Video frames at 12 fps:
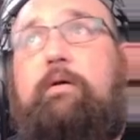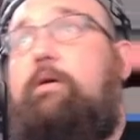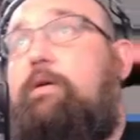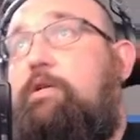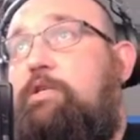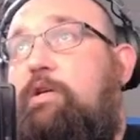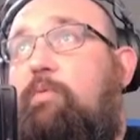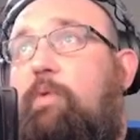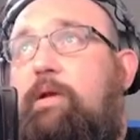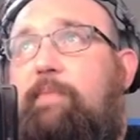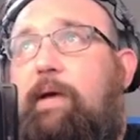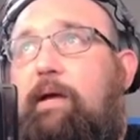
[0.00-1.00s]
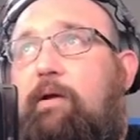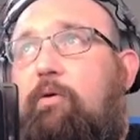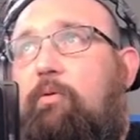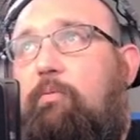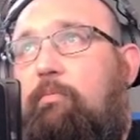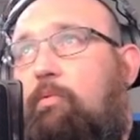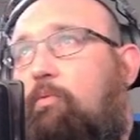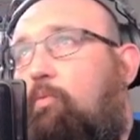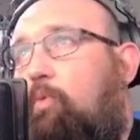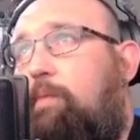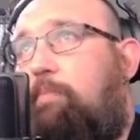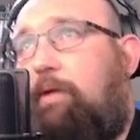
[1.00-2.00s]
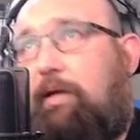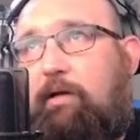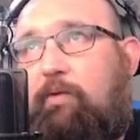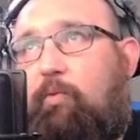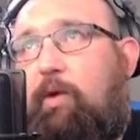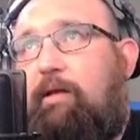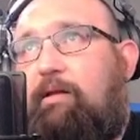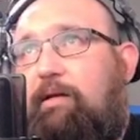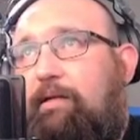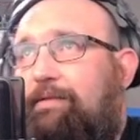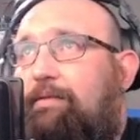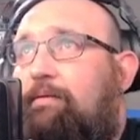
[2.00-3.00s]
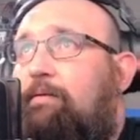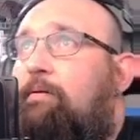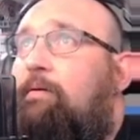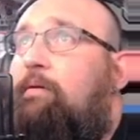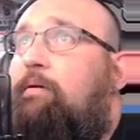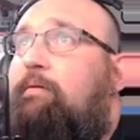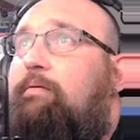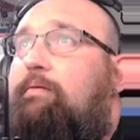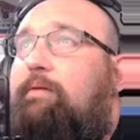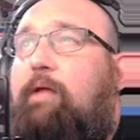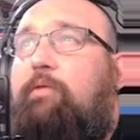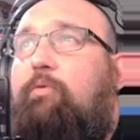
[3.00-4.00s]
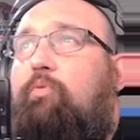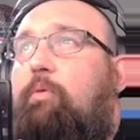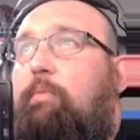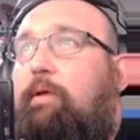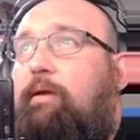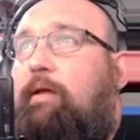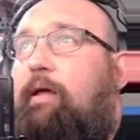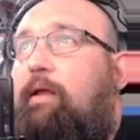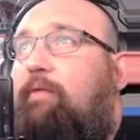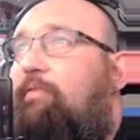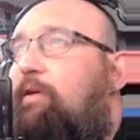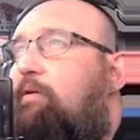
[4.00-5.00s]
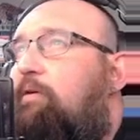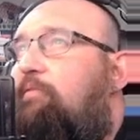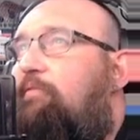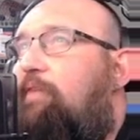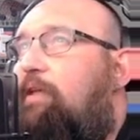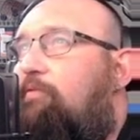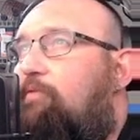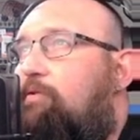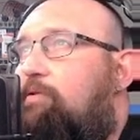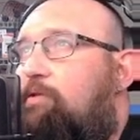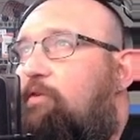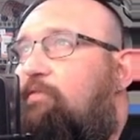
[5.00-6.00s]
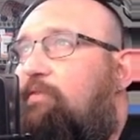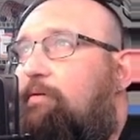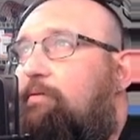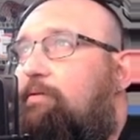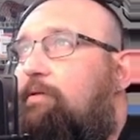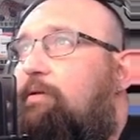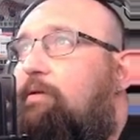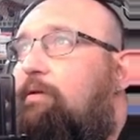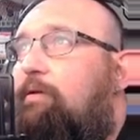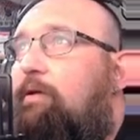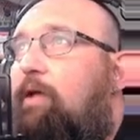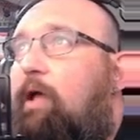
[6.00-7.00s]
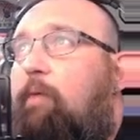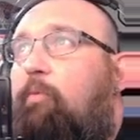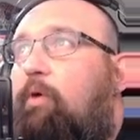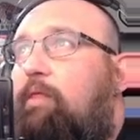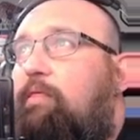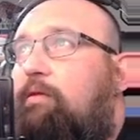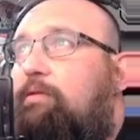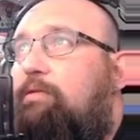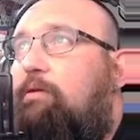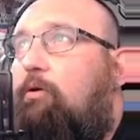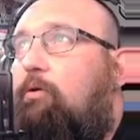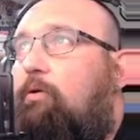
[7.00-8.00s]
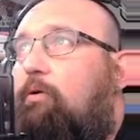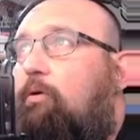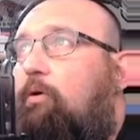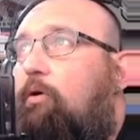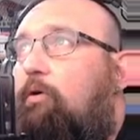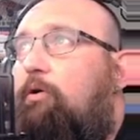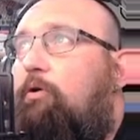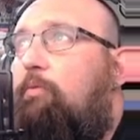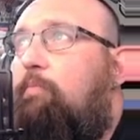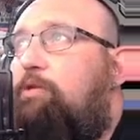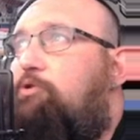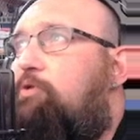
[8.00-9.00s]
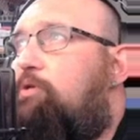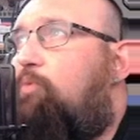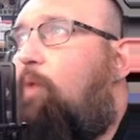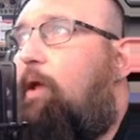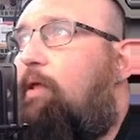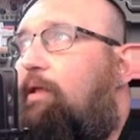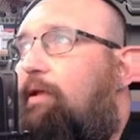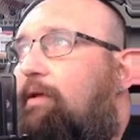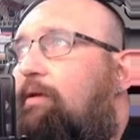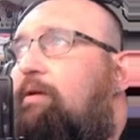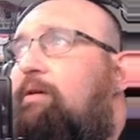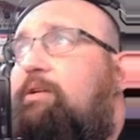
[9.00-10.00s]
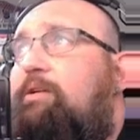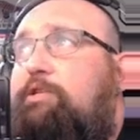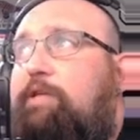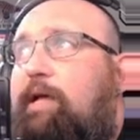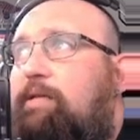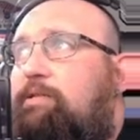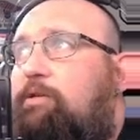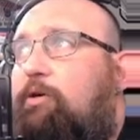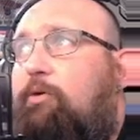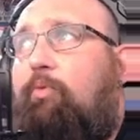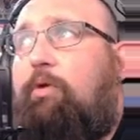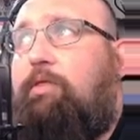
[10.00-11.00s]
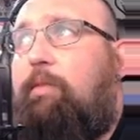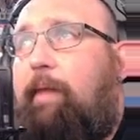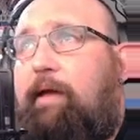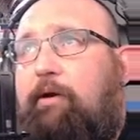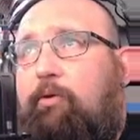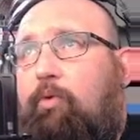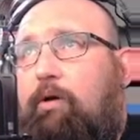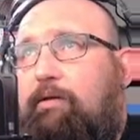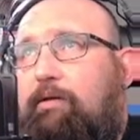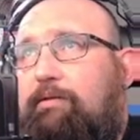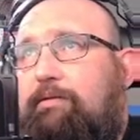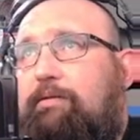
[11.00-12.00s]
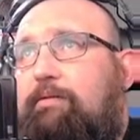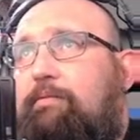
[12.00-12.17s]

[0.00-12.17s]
She went back home, weeping and wailing. Now the woman had a very faithful servant, and when this girl heard her mistress wailing, she asked her what the matter was.